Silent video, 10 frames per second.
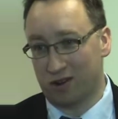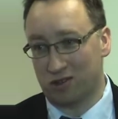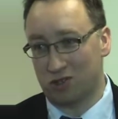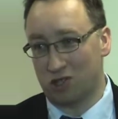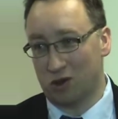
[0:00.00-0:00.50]

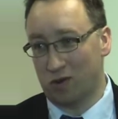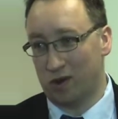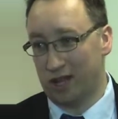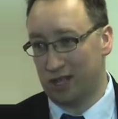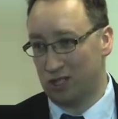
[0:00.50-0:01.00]
So
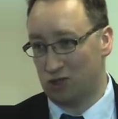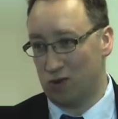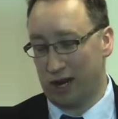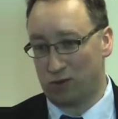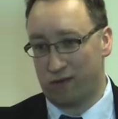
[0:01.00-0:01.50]
it is a
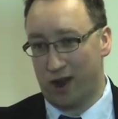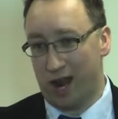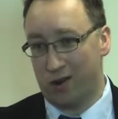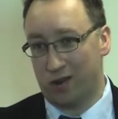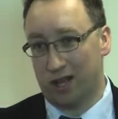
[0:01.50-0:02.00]
direct
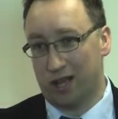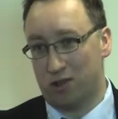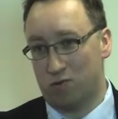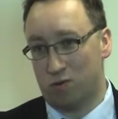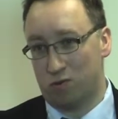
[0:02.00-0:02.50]
referral, and
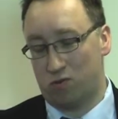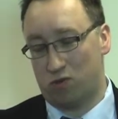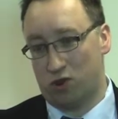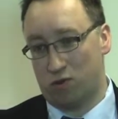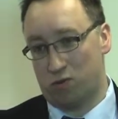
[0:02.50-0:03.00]

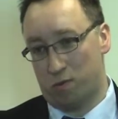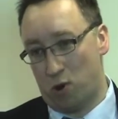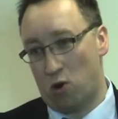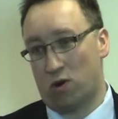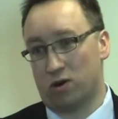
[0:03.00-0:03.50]
the
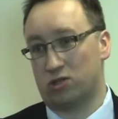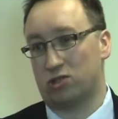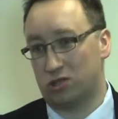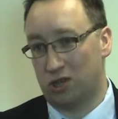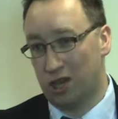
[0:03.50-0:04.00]

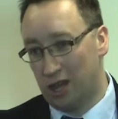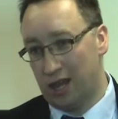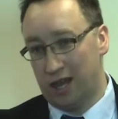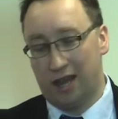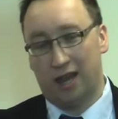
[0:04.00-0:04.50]
reports
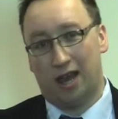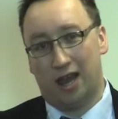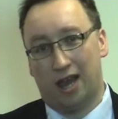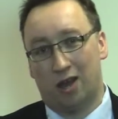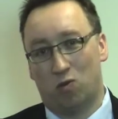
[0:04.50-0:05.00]

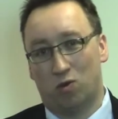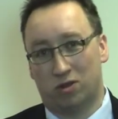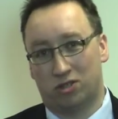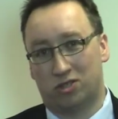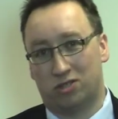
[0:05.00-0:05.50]
will
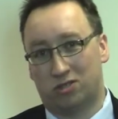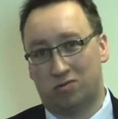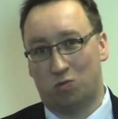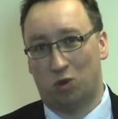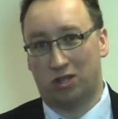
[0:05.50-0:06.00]

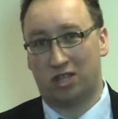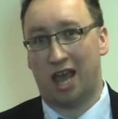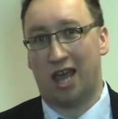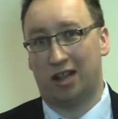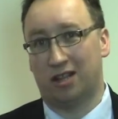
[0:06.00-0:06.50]

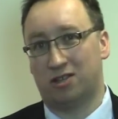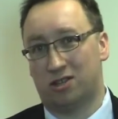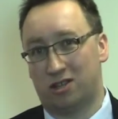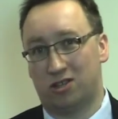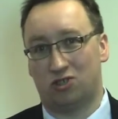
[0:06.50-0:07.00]
tell the
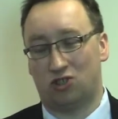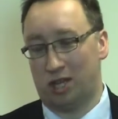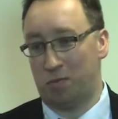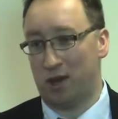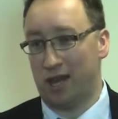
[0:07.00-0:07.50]

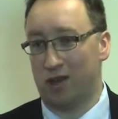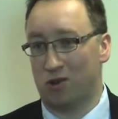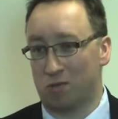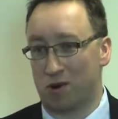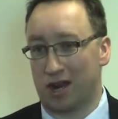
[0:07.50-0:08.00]
GP or
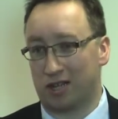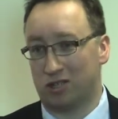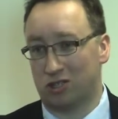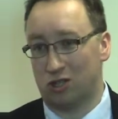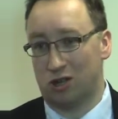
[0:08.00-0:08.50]
the
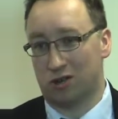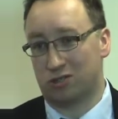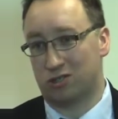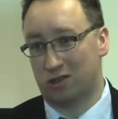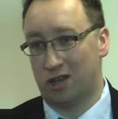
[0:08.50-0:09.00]
practice
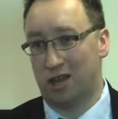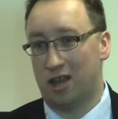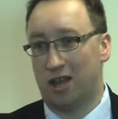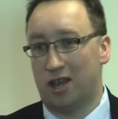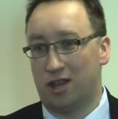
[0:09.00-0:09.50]
nurse
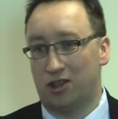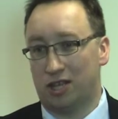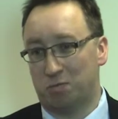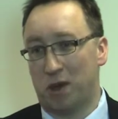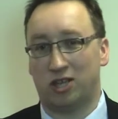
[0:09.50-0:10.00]

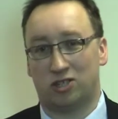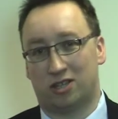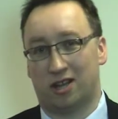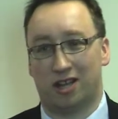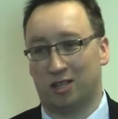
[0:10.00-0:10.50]
this patient
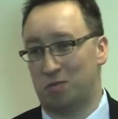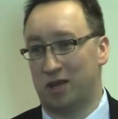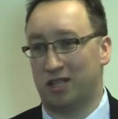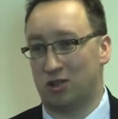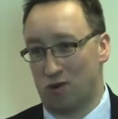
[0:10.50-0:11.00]
has
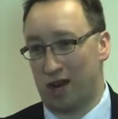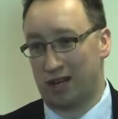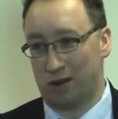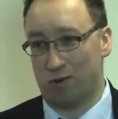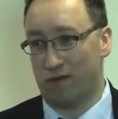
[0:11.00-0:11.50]
been
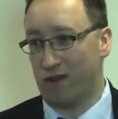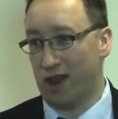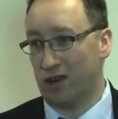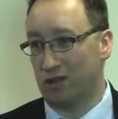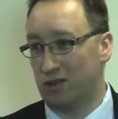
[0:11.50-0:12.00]
directly
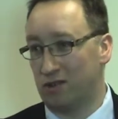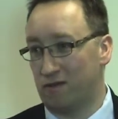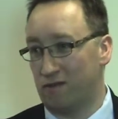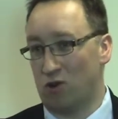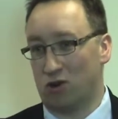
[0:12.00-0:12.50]
referred
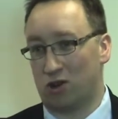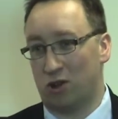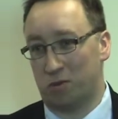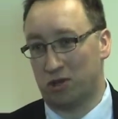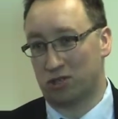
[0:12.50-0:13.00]
for
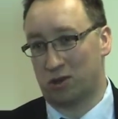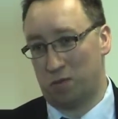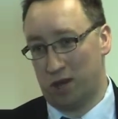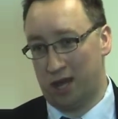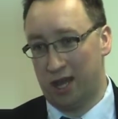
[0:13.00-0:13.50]
colposcopy.